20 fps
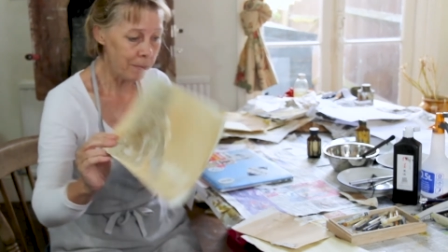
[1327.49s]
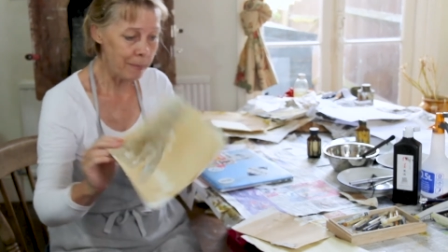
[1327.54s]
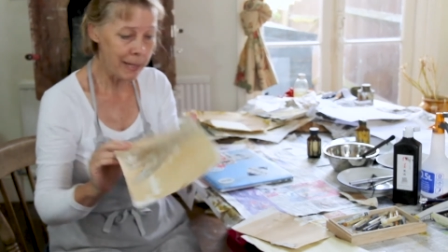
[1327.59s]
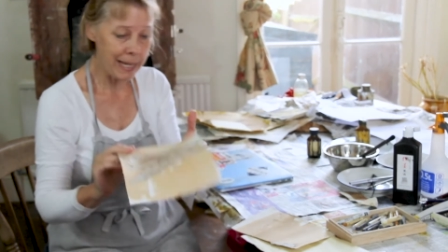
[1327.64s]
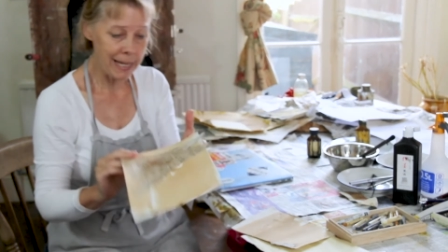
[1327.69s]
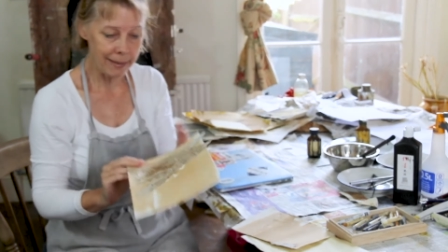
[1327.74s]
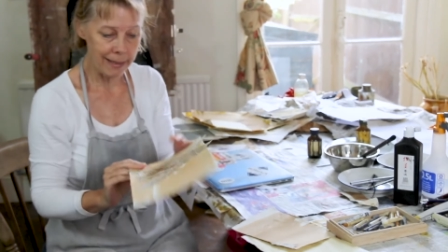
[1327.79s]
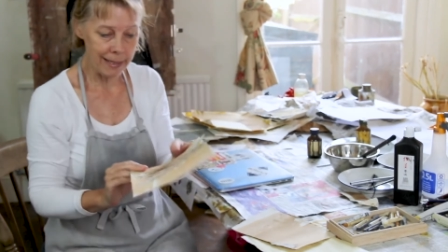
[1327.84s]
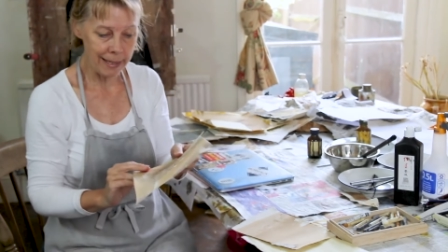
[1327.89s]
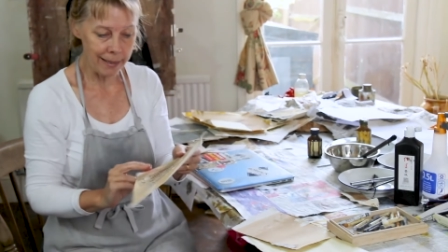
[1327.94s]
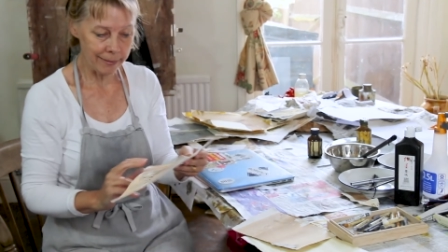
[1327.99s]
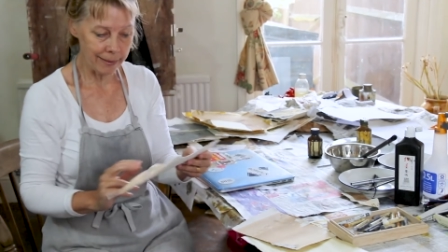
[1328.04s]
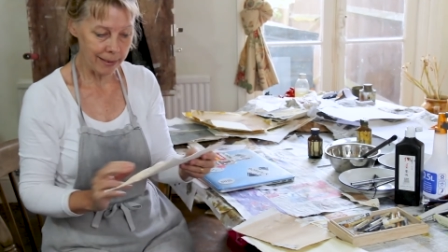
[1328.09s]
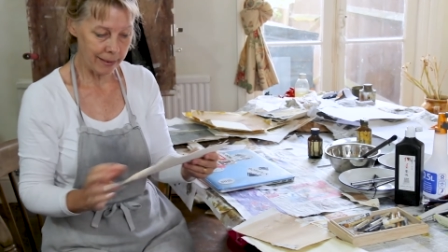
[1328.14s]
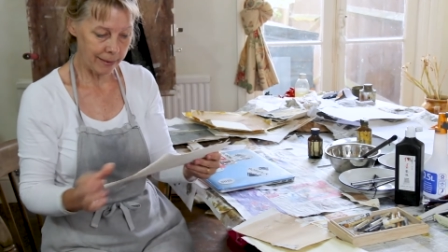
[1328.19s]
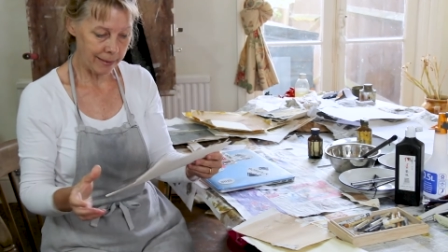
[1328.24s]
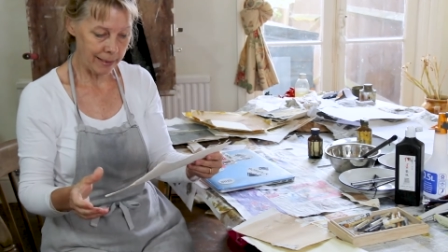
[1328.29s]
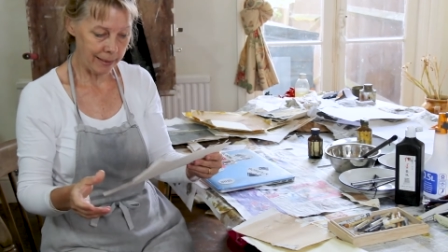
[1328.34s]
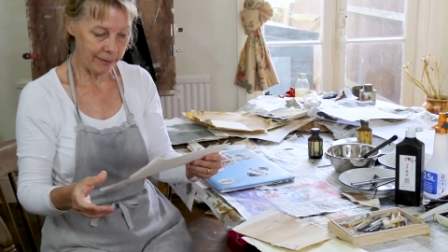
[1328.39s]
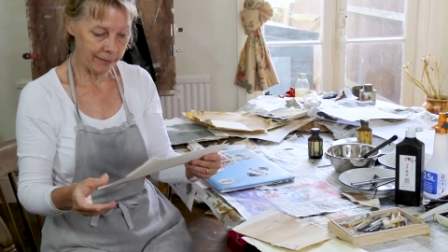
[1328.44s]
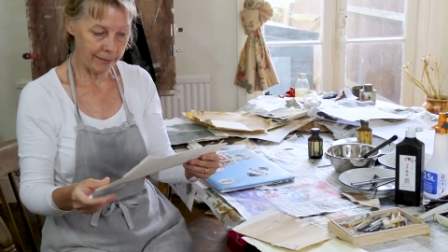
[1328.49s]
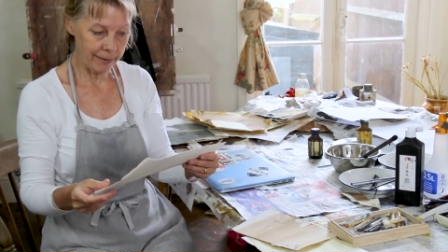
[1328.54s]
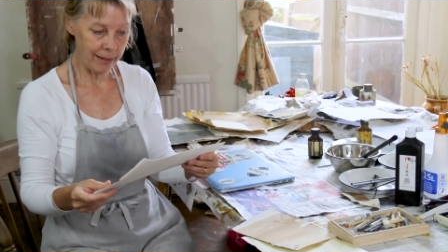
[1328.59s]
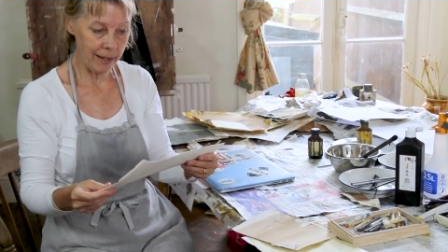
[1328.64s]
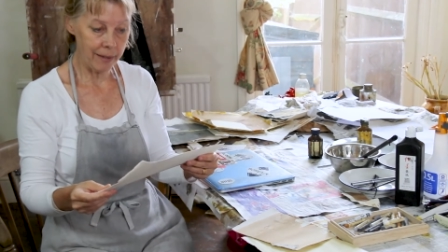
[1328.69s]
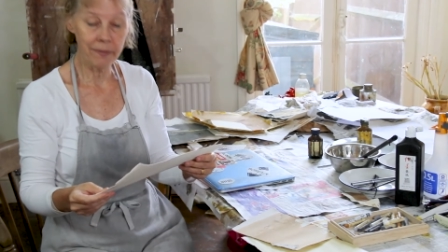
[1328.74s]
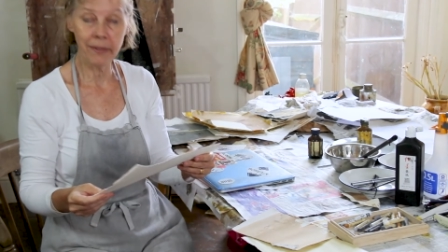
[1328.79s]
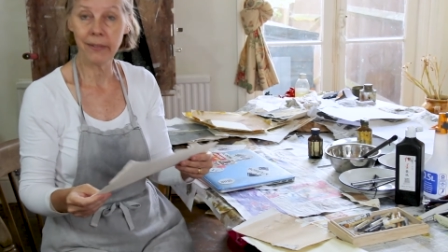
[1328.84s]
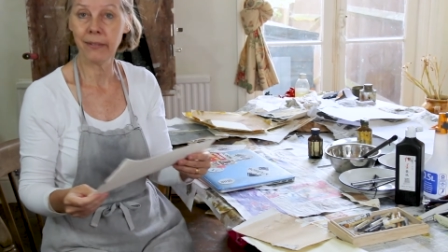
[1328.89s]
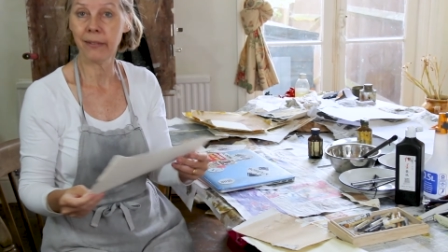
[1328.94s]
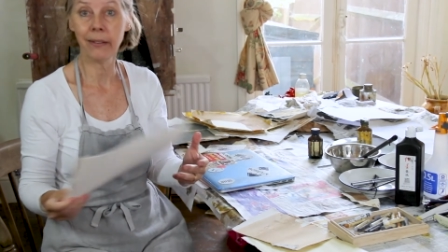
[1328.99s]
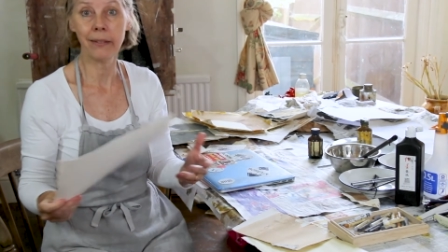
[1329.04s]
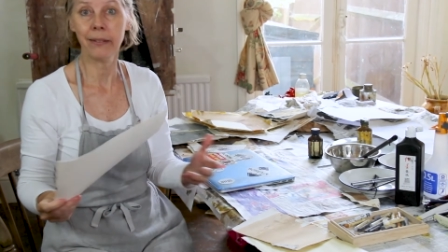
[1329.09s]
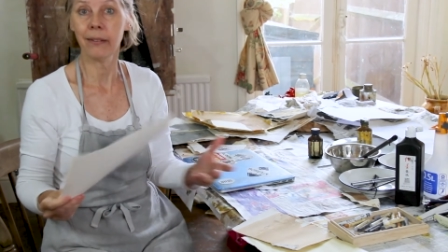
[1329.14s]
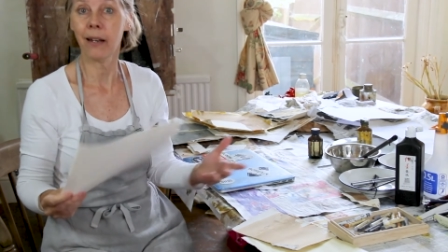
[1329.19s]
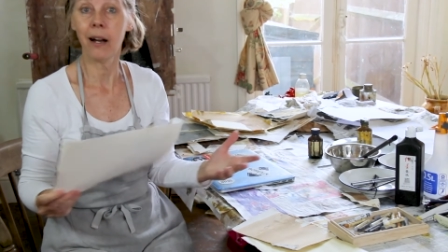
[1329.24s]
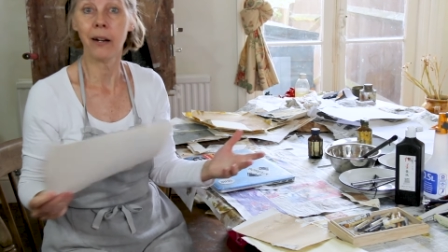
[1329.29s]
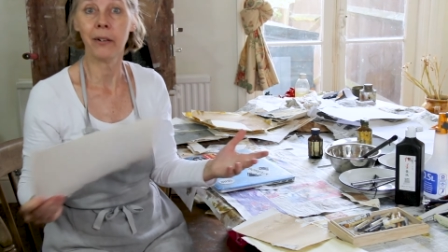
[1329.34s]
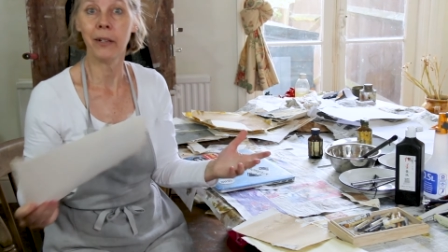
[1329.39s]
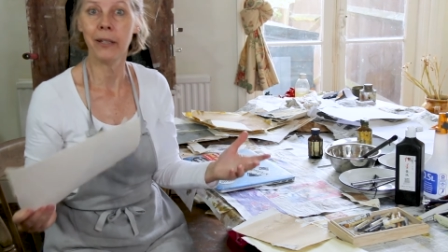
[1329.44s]
me, these
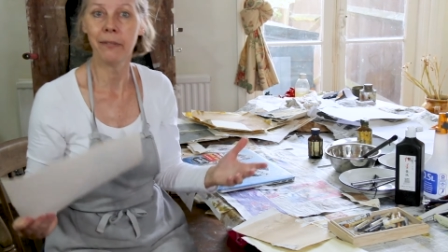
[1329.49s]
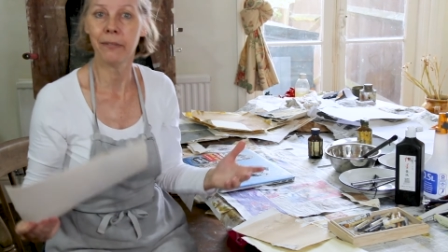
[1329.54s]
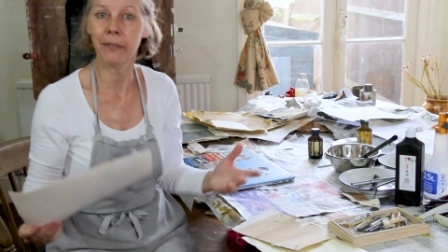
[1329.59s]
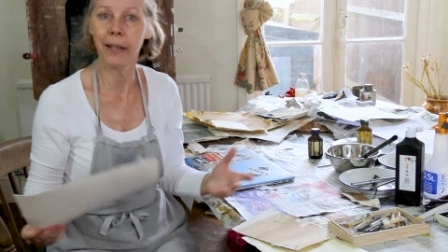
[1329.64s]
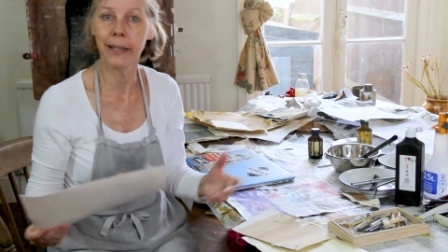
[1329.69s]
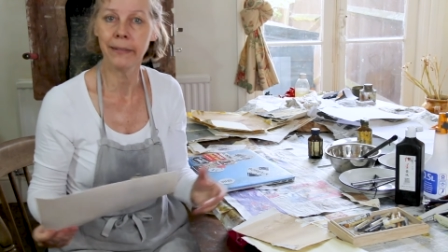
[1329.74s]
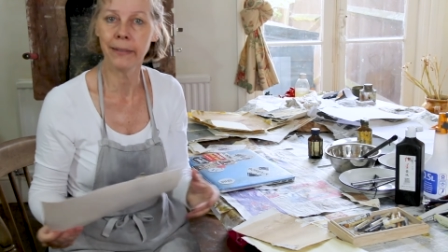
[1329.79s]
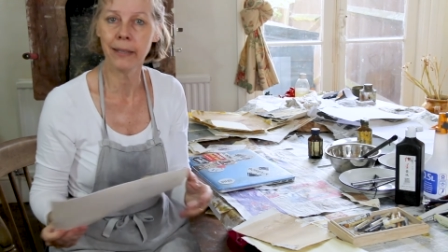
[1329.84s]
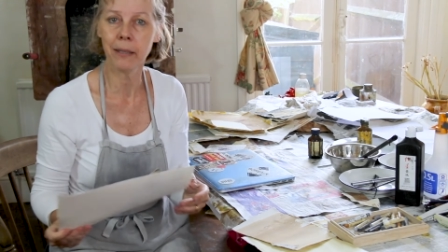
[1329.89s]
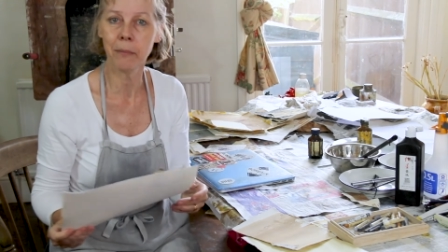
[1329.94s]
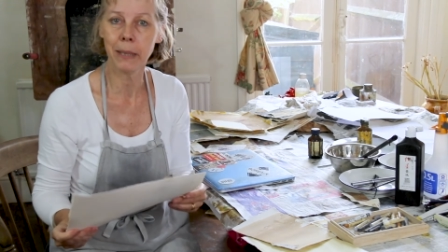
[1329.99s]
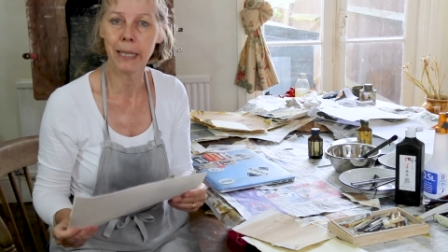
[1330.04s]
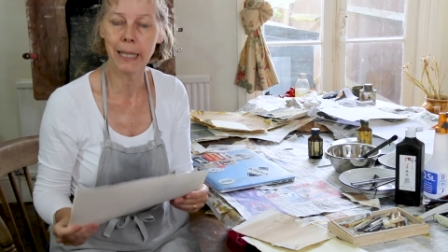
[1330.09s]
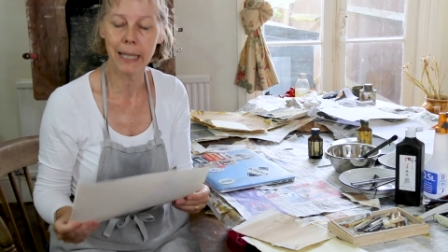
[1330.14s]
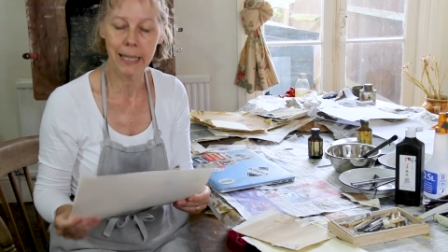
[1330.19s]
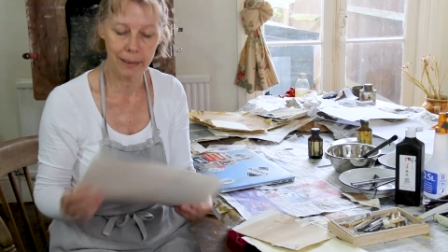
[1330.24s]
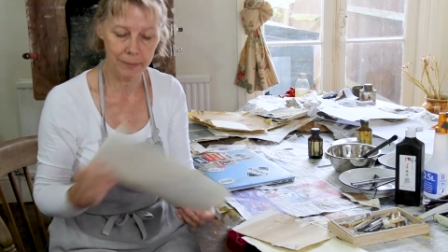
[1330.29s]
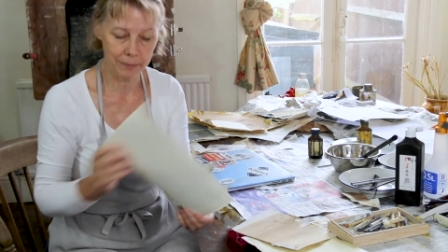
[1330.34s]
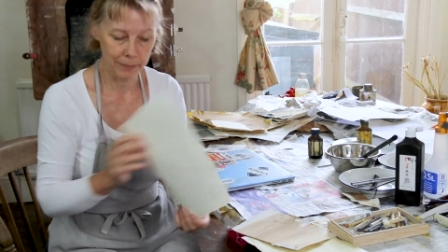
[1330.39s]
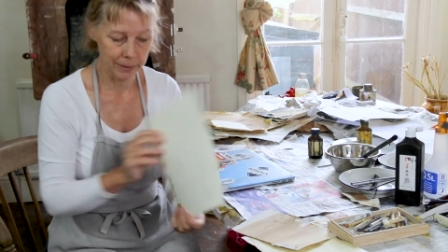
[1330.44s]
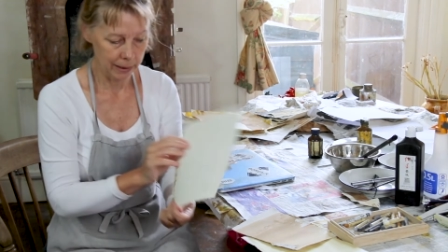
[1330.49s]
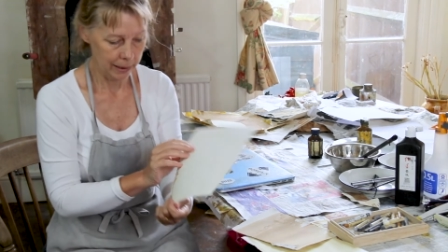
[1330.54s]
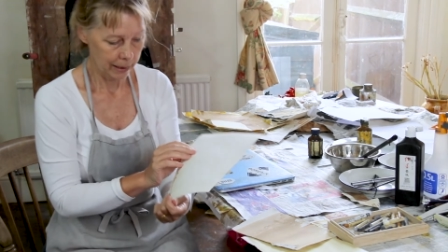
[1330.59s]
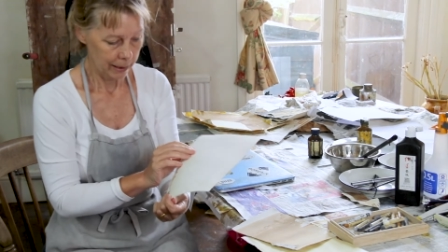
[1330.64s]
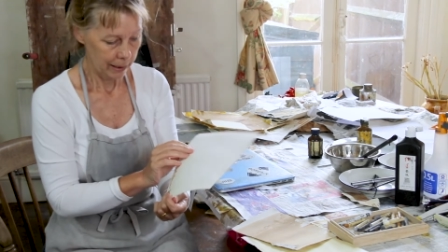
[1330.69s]
surfaces are inviting me in.